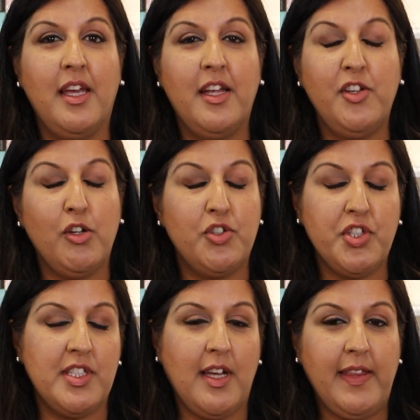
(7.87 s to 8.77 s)
not just
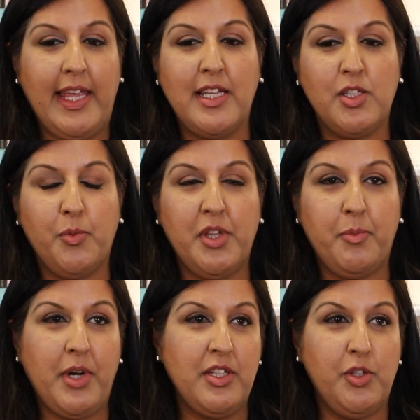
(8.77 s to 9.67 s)
that they end up with a
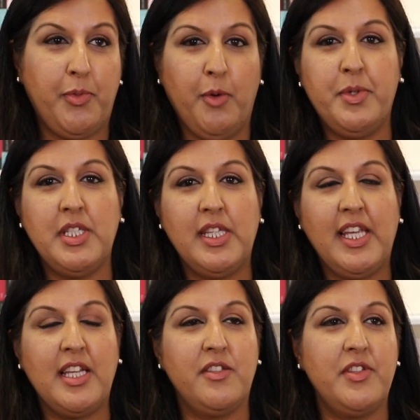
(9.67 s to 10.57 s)
brand new property at the
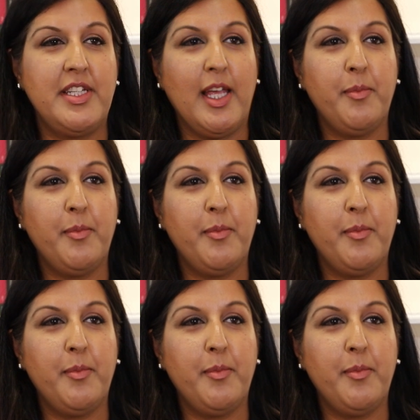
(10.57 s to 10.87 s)
end of the day,